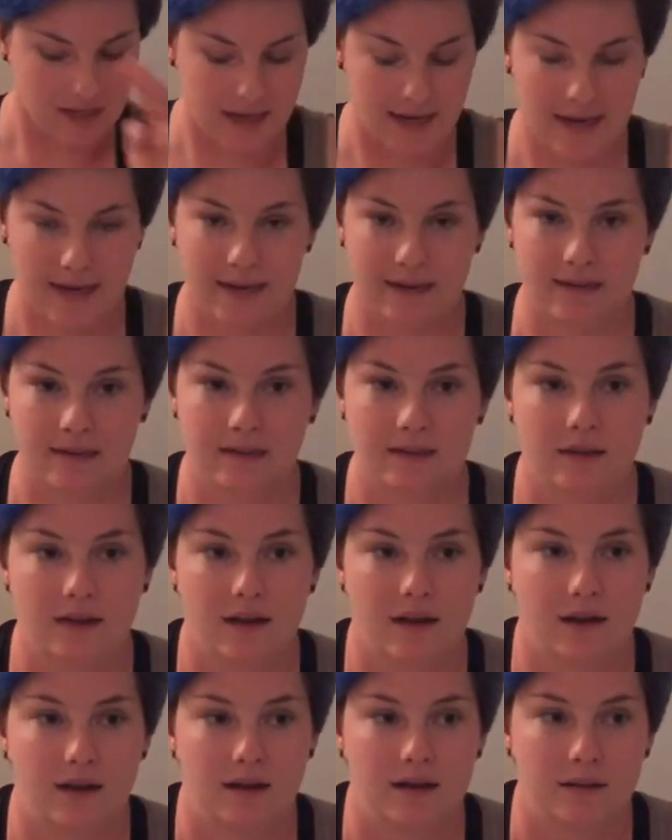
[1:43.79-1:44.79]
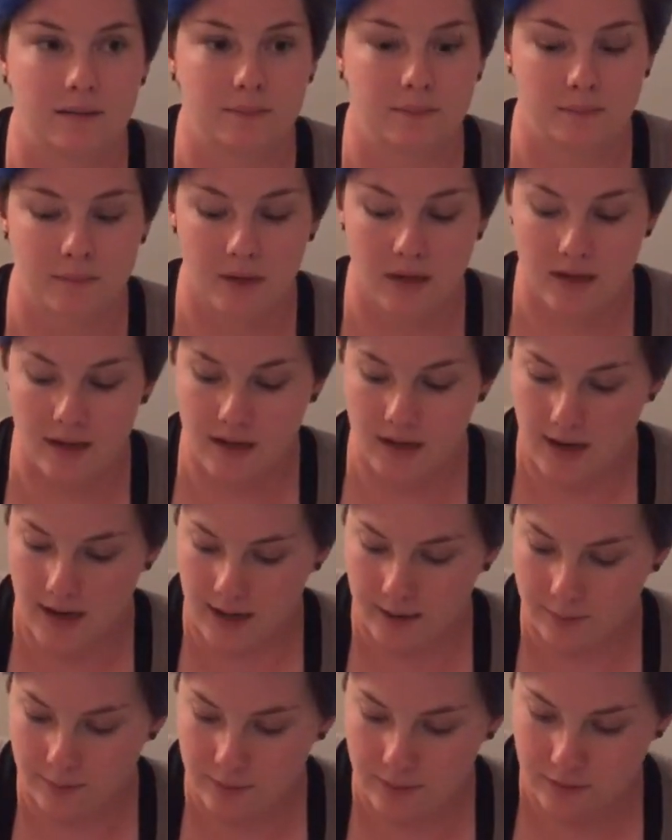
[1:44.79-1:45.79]
And
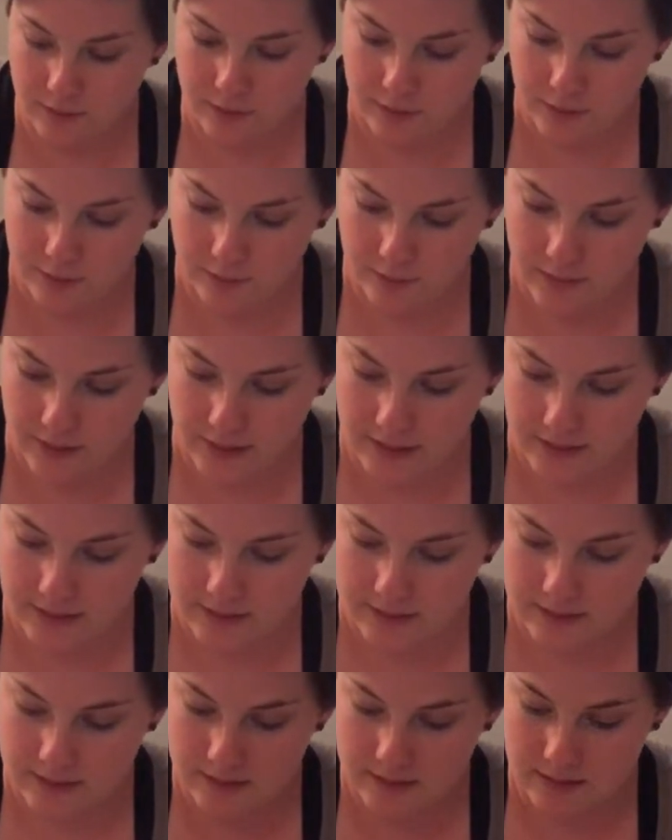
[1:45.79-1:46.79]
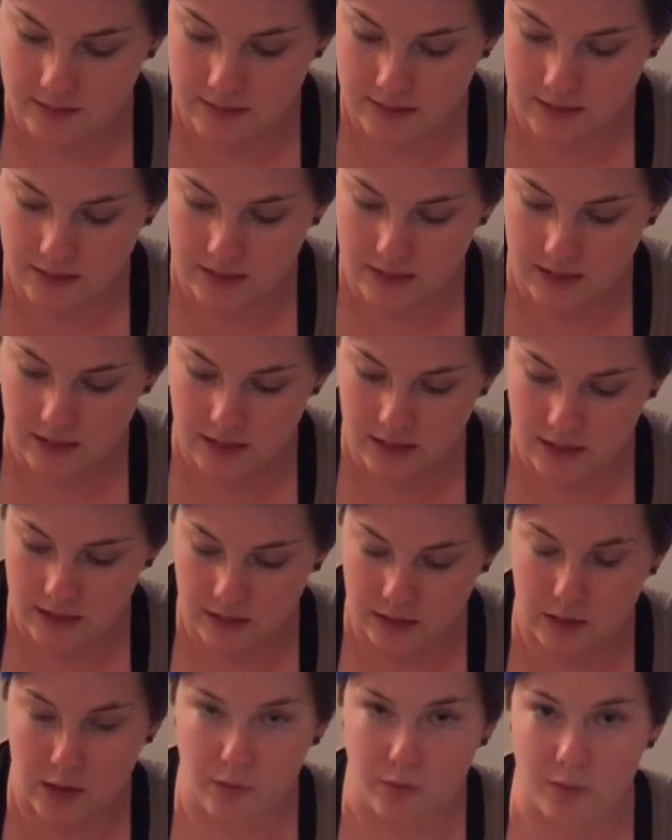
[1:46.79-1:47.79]
I would also get
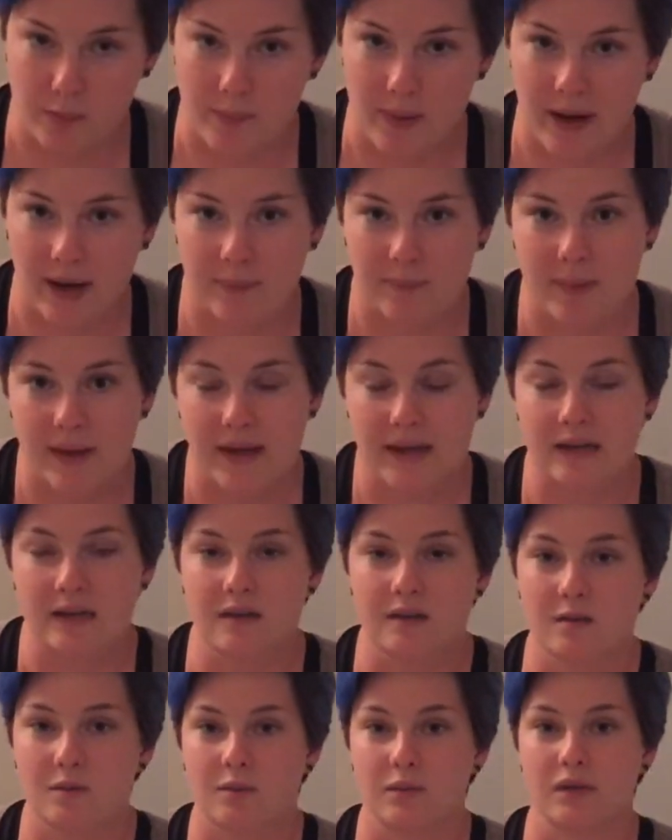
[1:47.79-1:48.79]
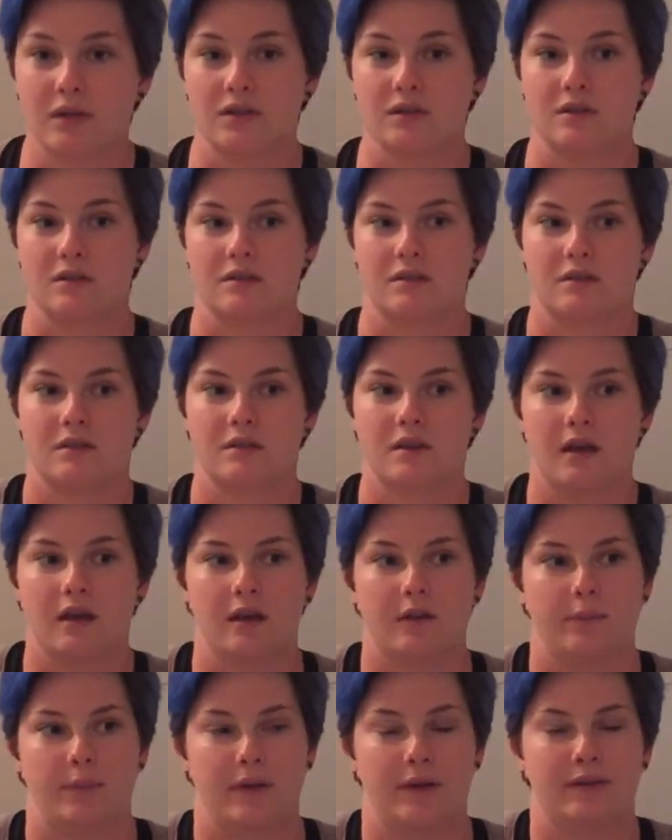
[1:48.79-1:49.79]
lower back pain, which is
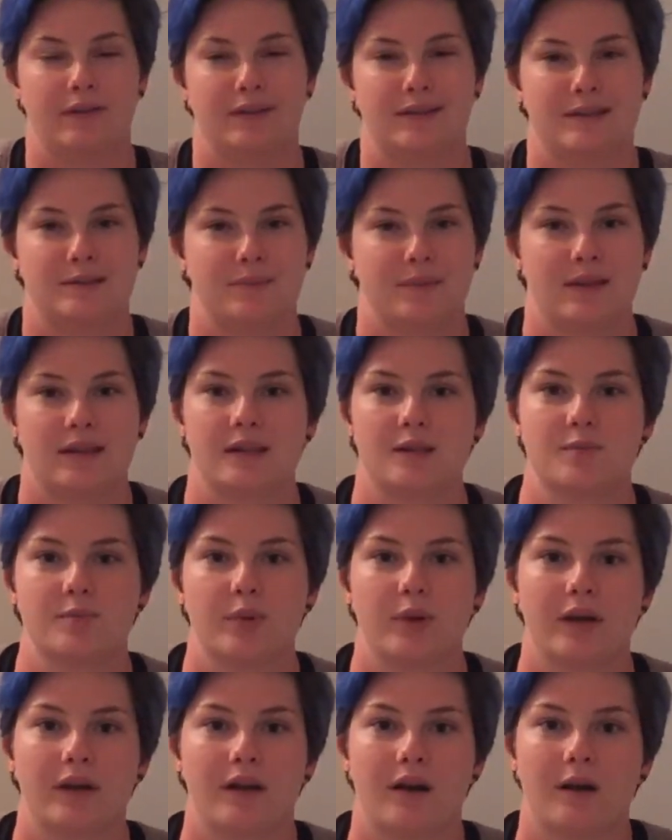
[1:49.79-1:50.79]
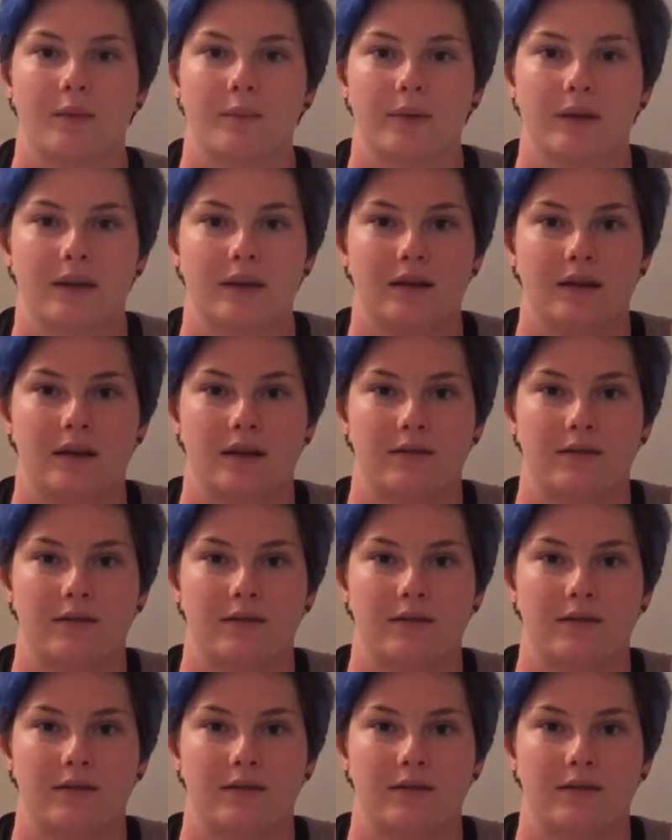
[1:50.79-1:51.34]
apparently something that's pretty common.